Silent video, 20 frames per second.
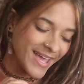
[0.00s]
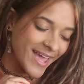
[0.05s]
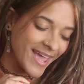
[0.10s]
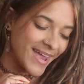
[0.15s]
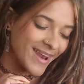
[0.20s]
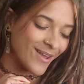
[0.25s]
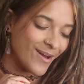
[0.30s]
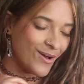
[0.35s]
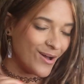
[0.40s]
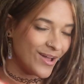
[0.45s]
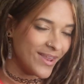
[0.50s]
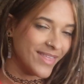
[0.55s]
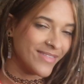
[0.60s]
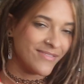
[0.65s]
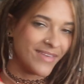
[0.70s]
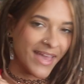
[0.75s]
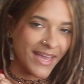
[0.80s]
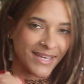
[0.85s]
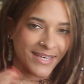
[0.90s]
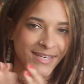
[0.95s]
And all of
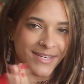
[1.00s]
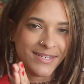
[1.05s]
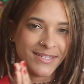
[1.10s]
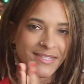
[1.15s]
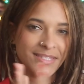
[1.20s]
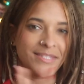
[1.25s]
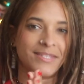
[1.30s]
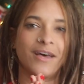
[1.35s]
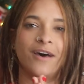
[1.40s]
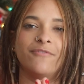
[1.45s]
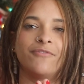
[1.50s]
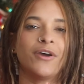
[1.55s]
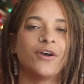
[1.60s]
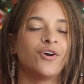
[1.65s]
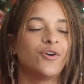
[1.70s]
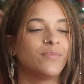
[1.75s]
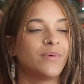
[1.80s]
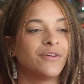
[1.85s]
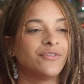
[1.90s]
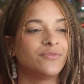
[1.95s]
that good stuff. I
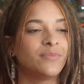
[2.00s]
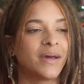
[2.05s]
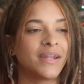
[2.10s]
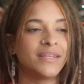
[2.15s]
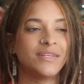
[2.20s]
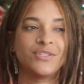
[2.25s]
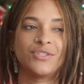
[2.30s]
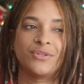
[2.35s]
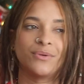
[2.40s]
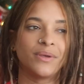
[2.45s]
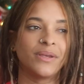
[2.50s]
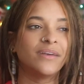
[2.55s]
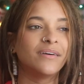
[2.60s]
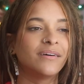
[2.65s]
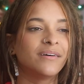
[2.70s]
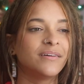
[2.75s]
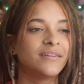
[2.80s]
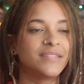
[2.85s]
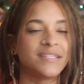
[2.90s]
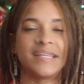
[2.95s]
hope everybody is doing
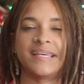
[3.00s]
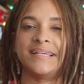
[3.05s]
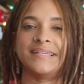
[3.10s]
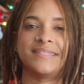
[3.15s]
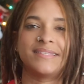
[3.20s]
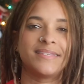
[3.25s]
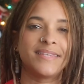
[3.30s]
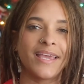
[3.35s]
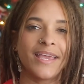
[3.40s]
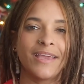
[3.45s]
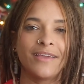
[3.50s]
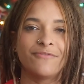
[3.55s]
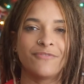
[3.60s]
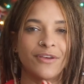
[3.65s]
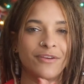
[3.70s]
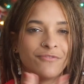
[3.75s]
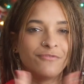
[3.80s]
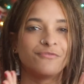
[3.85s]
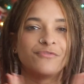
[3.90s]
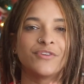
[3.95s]
good, staying safe
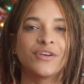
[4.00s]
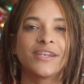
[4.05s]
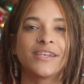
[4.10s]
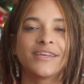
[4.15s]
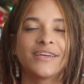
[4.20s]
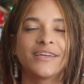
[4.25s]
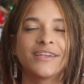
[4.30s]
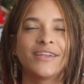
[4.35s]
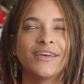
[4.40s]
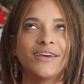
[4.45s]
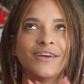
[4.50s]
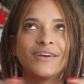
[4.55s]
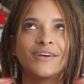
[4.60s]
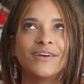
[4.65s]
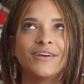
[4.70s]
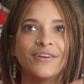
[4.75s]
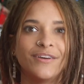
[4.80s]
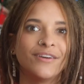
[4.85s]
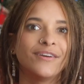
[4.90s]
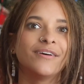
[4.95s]
and feeling
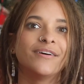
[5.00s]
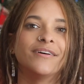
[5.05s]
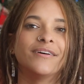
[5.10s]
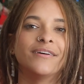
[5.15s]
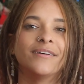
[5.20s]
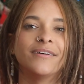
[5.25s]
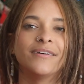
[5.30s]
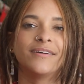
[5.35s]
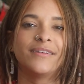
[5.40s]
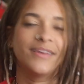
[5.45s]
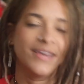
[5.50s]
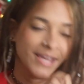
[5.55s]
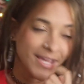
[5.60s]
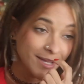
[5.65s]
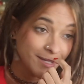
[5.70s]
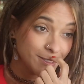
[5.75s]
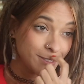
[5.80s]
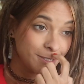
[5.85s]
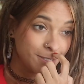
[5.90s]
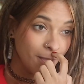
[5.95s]
good.
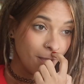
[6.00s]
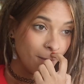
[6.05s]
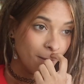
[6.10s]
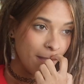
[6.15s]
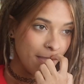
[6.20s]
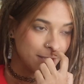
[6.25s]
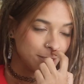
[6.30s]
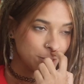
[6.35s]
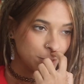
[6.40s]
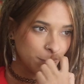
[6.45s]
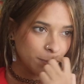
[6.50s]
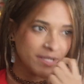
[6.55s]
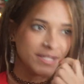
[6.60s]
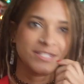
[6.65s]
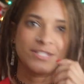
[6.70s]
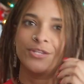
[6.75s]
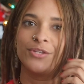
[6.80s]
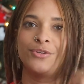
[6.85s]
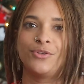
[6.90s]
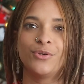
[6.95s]
So I just
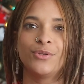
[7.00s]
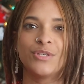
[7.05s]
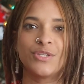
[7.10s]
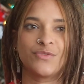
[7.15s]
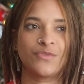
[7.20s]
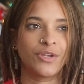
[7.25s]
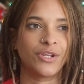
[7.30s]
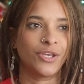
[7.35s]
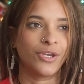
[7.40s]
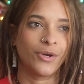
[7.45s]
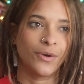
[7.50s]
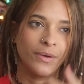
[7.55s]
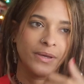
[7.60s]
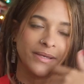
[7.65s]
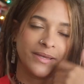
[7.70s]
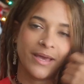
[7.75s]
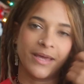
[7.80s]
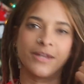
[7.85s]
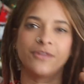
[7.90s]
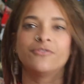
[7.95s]
wanted to do this video
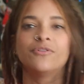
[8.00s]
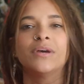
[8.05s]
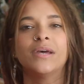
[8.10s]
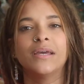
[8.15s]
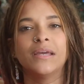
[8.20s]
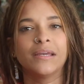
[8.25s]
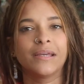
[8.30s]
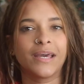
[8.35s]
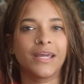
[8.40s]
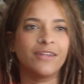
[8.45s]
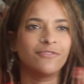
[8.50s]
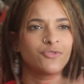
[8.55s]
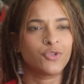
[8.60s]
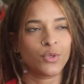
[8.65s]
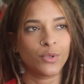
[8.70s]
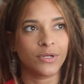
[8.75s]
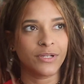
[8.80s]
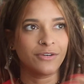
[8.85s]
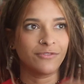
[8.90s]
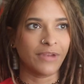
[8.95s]
and kind of kind of
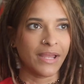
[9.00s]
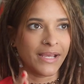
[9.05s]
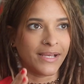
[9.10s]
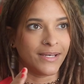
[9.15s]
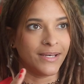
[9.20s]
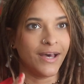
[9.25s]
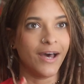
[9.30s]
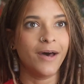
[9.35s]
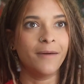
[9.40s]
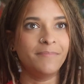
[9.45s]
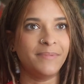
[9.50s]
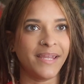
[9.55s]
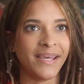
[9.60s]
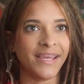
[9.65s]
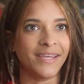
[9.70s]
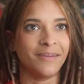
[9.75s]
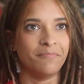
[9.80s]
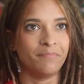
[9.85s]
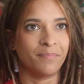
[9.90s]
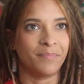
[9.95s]
sort of like an
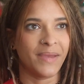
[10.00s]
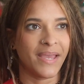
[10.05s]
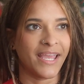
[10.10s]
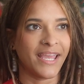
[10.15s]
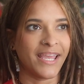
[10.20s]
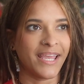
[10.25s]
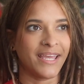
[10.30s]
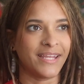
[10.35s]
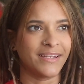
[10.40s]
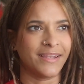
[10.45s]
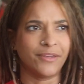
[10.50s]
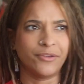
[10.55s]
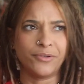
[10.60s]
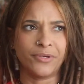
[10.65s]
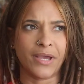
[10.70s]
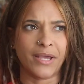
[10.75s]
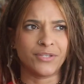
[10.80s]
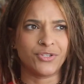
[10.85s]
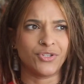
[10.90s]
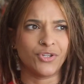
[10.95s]
update and let you
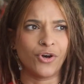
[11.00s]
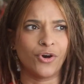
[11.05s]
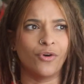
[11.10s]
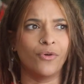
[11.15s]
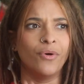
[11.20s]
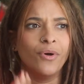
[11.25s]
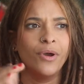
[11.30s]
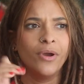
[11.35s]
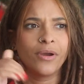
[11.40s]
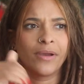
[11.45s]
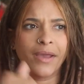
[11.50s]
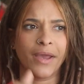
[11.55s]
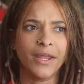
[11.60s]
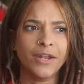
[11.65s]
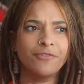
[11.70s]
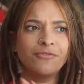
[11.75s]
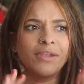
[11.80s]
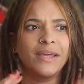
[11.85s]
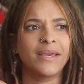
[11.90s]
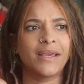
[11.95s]
guys know
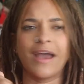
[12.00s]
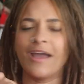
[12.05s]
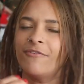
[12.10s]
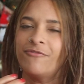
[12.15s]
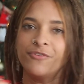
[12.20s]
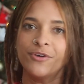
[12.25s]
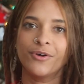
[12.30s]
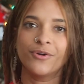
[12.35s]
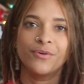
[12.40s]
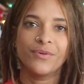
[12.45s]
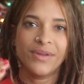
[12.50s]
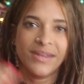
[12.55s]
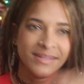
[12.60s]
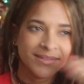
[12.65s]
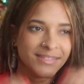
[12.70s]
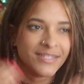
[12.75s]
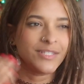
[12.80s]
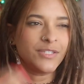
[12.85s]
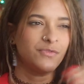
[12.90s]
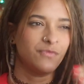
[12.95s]
kind of like I feel
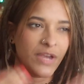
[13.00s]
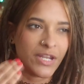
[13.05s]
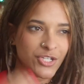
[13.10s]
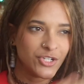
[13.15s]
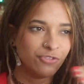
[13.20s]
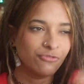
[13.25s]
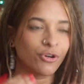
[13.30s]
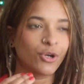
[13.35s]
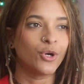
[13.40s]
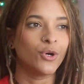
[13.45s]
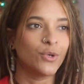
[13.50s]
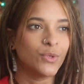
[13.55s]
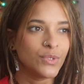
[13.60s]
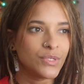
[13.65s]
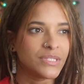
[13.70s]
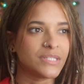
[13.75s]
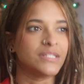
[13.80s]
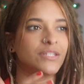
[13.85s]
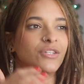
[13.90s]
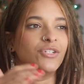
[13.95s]
this Veggie
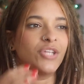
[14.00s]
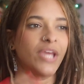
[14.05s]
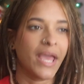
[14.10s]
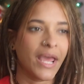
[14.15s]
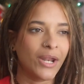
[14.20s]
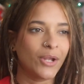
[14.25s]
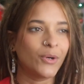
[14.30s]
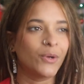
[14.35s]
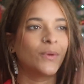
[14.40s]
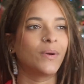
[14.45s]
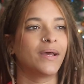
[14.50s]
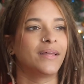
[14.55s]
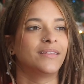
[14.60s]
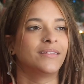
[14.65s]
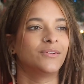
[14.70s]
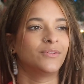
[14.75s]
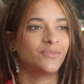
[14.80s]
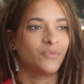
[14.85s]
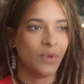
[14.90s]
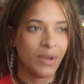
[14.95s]
Rose the channel and
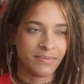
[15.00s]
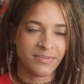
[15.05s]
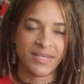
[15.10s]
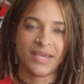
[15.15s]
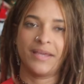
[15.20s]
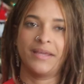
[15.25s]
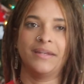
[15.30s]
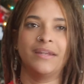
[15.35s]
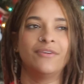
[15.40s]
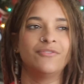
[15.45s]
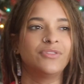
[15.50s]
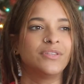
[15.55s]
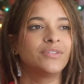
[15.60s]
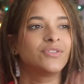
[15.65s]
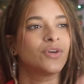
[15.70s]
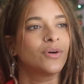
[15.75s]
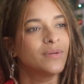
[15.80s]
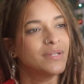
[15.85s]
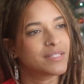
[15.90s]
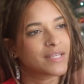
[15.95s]
the website and
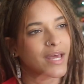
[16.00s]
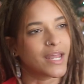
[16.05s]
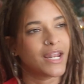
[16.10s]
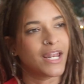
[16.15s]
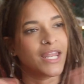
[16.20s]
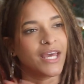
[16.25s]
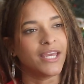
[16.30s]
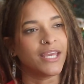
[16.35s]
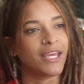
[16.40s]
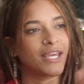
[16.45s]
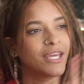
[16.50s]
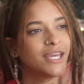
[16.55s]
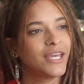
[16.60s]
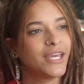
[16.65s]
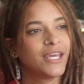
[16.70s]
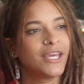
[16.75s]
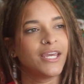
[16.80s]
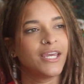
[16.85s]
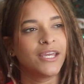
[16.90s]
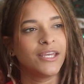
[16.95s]
everything's always kind of like
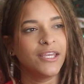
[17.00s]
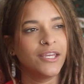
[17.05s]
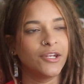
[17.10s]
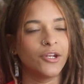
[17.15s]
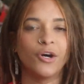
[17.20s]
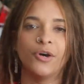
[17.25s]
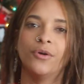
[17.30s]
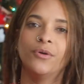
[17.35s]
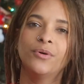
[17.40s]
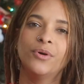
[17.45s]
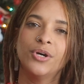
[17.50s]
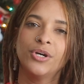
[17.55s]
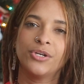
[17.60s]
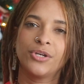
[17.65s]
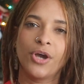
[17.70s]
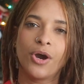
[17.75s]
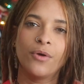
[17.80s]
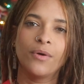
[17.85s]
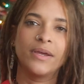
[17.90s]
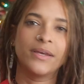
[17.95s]
you know
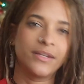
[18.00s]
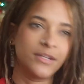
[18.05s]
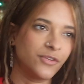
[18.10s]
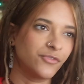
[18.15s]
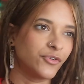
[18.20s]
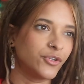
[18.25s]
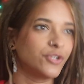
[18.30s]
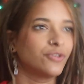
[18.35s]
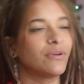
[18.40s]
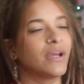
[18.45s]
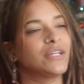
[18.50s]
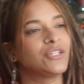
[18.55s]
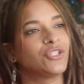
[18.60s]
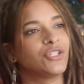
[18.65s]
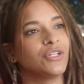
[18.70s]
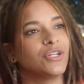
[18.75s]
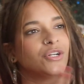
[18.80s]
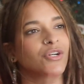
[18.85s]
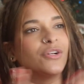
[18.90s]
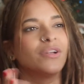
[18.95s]
going a different
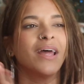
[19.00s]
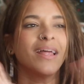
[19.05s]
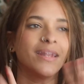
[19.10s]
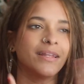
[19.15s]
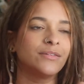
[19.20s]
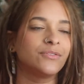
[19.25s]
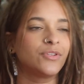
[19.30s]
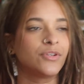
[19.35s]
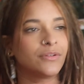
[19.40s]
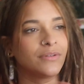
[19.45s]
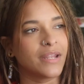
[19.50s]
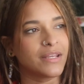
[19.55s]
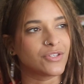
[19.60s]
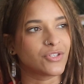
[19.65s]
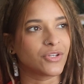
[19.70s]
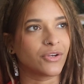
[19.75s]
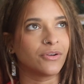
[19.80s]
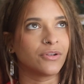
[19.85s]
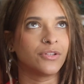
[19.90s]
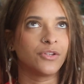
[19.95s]
direction or not
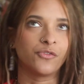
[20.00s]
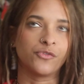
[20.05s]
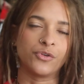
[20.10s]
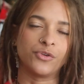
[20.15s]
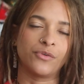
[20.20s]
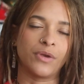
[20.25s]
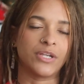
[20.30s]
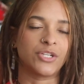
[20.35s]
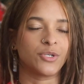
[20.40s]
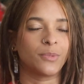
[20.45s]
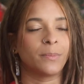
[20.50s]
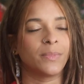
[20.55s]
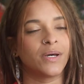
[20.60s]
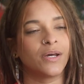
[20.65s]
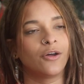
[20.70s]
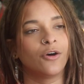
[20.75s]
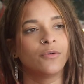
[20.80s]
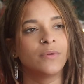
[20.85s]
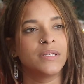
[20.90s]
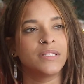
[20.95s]
necessarily a different direction
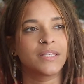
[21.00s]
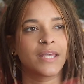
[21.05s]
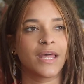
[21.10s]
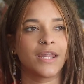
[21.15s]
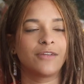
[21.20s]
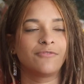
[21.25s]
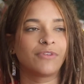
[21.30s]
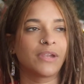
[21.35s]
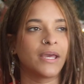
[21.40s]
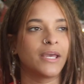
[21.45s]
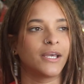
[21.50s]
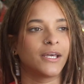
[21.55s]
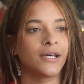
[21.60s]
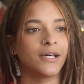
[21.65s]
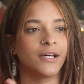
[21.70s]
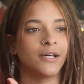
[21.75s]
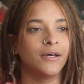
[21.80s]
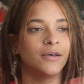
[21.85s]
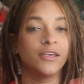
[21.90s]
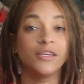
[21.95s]
but always kind of like
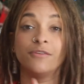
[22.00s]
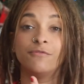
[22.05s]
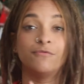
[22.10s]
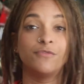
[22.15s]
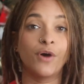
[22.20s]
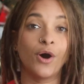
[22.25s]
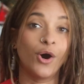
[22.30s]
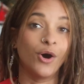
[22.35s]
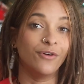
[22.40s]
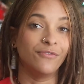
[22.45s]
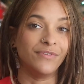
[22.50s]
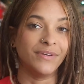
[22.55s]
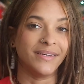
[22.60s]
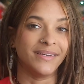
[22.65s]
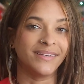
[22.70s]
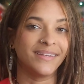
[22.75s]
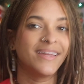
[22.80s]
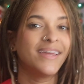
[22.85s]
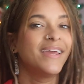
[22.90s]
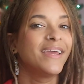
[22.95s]
uh,
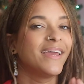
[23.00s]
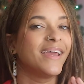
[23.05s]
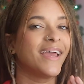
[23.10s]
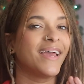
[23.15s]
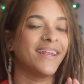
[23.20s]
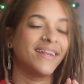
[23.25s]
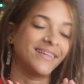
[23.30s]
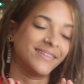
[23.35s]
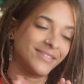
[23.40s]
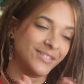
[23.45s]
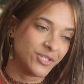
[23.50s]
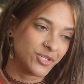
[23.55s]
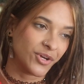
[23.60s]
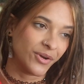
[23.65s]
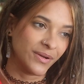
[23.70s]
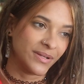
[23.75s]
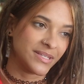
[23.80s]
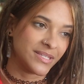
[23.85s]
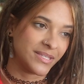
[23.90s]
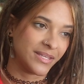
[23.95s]
evolving and at this
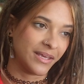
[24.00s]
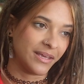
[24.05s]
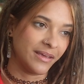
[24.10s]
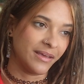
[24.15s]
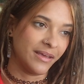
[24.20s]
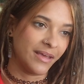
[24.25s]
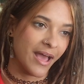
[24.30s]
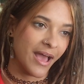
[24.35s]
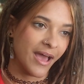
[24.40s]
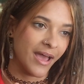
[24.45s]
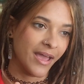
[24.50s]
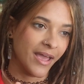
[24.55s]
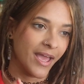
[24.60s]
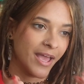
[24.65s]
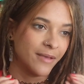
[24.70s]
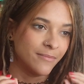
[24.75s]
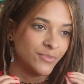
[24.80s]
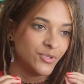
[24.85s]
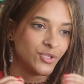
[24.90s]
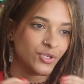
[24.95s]
current state I
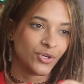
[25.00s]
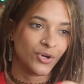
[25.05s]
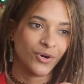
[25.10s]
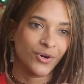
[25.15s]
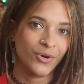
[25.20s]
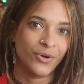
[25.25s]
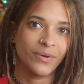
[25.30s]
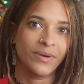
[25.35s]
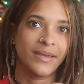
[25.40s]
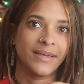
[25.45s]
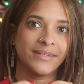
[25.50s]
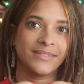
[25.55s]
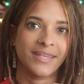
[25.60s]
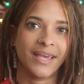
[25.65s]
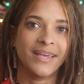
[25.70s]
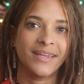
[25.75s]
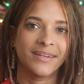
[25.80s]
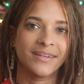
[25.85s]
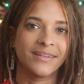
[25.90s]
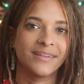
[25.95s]
am so
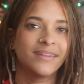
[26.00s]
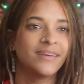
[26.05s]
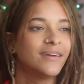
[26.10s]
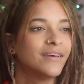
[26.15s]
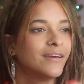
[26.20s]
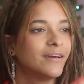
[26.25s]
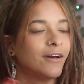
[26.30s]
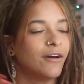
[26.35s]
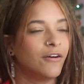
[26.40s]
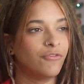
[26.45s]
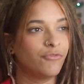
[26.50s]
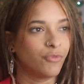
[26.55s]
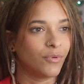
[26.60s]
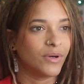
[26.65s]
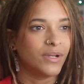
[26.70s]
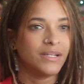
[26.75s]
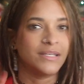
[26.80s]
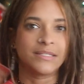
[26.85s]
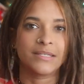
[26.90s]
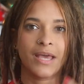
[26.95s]
excited of
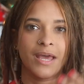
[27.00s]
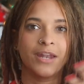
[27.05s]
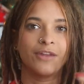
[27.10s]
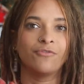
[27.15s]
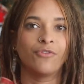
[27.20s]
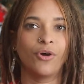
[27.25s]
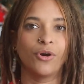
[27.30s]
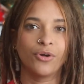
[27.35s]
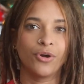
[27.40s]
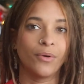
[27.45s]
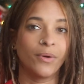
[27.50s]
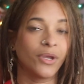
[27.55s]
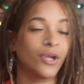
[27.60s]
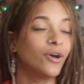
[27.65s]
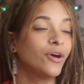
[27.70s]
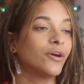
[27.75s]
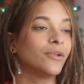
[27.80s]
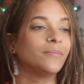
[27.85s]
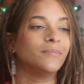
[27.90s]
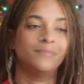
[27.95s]
what is kind of all going
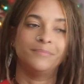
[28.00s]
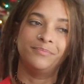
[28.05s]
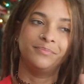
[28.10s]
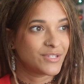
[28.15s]
on.